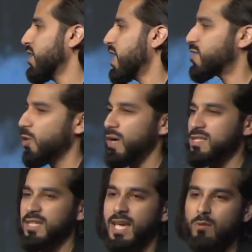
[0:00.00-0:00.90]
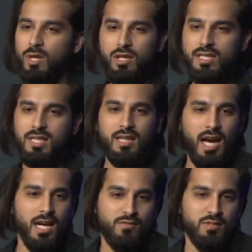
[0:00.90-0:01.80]
And so once again, we look at the
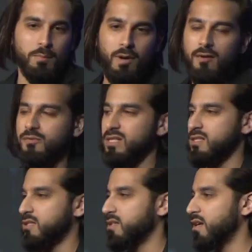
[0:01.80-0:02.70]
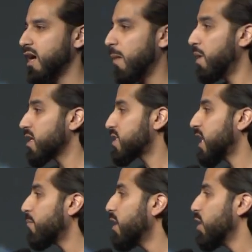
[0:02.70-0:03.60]
lives of the prophets, amongst
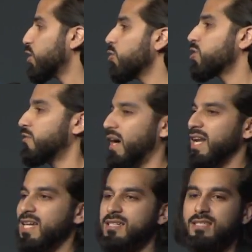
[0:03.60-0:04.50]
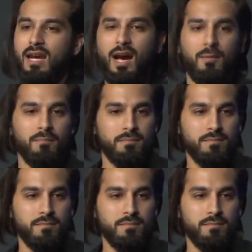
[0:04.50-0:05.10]
them Yusuf alayhi salam.